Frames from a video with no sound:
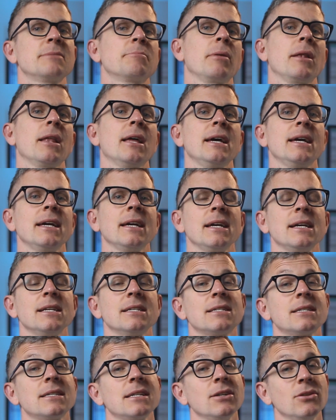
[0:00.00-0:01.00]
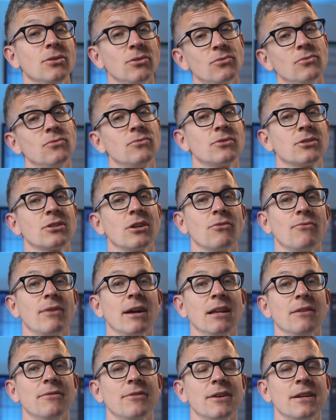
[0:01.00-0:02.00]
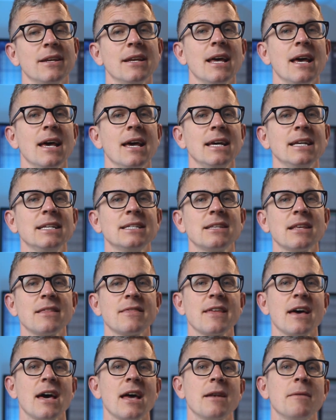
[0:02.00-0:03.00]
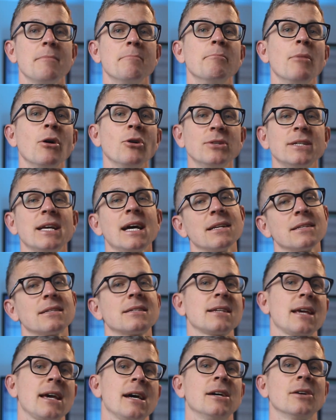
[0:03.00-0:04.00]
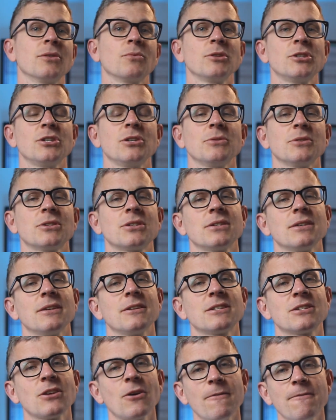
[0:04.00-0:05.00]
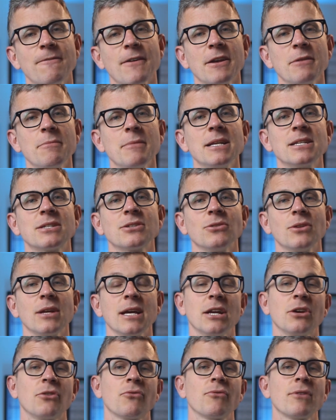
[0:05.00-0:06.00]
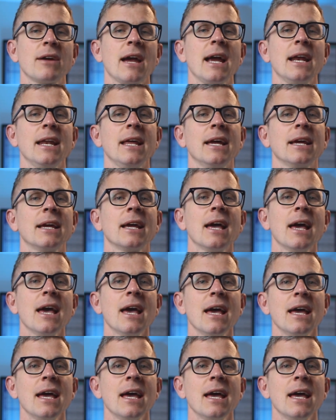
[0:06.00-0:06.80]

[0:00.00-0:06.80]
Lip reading: playing is still so relevant is that Motown sound, which he was so fundamental in creating,